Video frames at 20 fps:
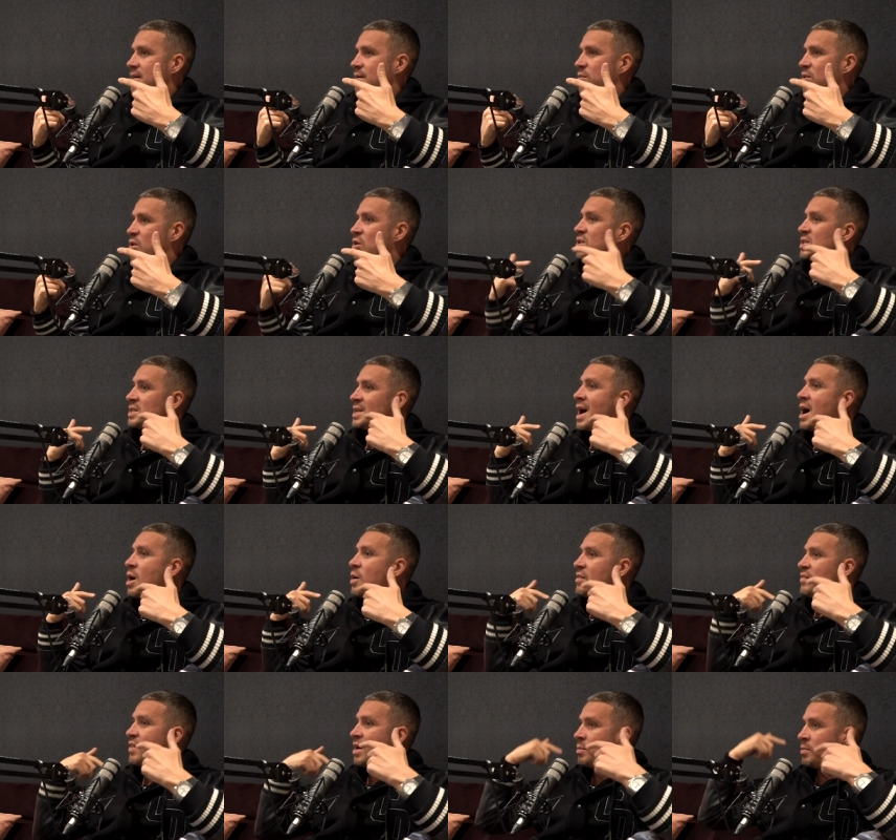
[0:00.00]
Because now
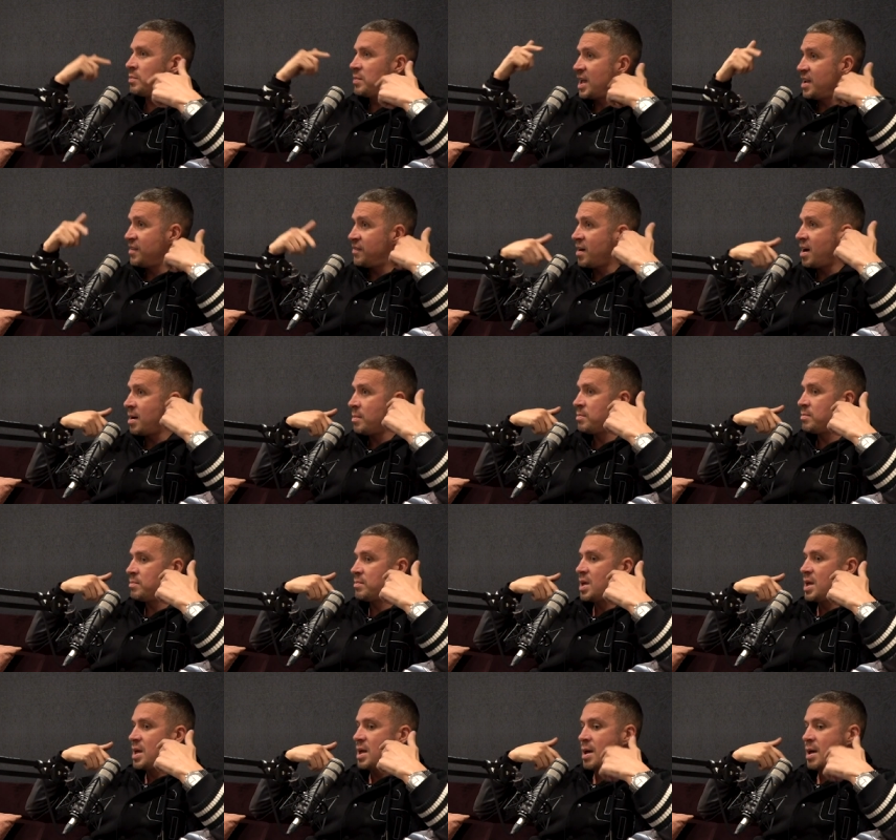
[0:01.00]
if I'm if I'm